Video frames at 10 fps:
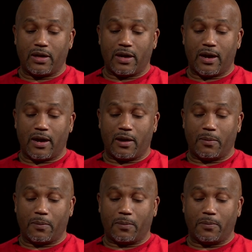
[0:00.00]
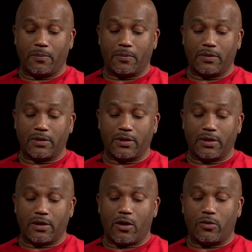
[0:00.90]
um,
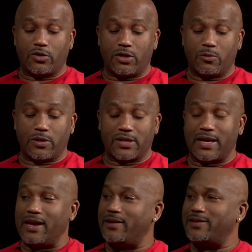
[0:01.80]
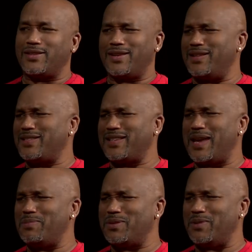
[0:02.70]
oh gee whiz, I can't, it
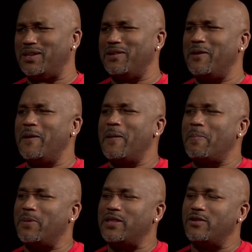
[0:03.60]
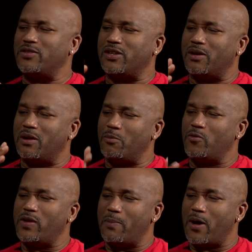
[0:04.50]
escapes me. Mm. But there's a, a,
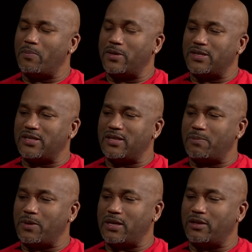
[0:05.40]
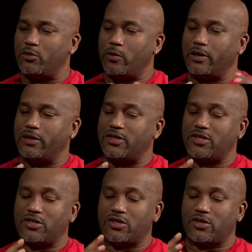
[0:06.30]
movie about Mississippi during the
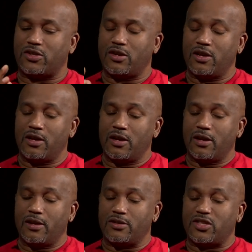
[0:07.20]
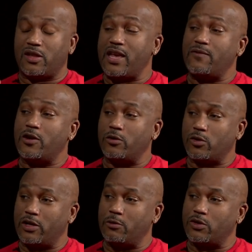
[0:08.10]
s- slave
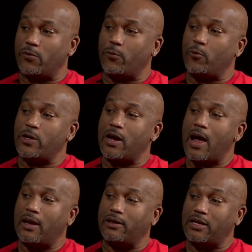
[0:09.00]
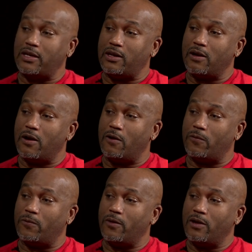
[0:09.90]
years, and there was a free colony
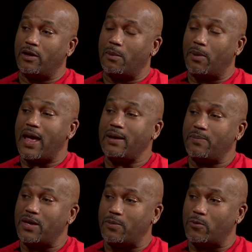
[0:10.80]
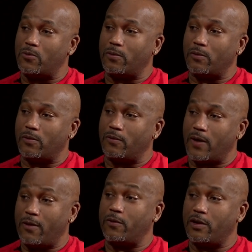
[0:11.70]
of black people, mm.
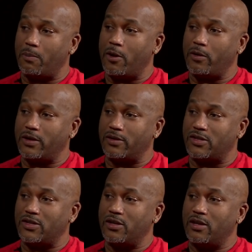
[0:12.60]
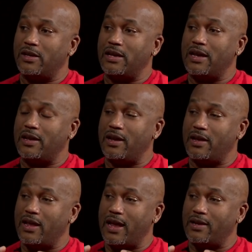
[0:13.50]
Mm-hmm. African Americans, in,
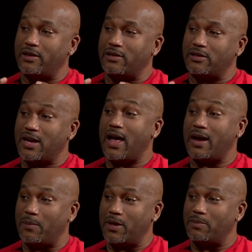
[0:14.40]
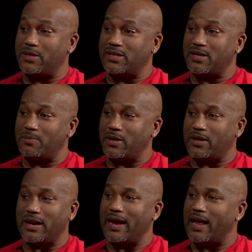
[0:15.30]
in that time in Mississippi,
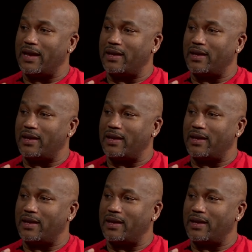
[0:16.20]
and I, I